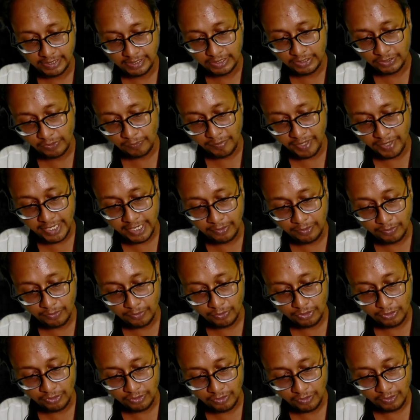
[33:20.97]
so make a note
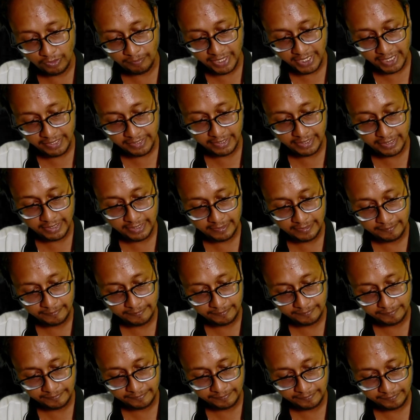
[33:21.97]
or make a trick
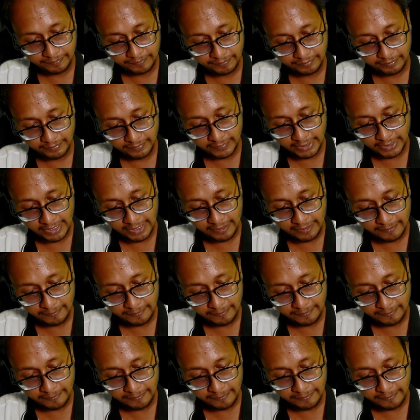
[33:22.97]
that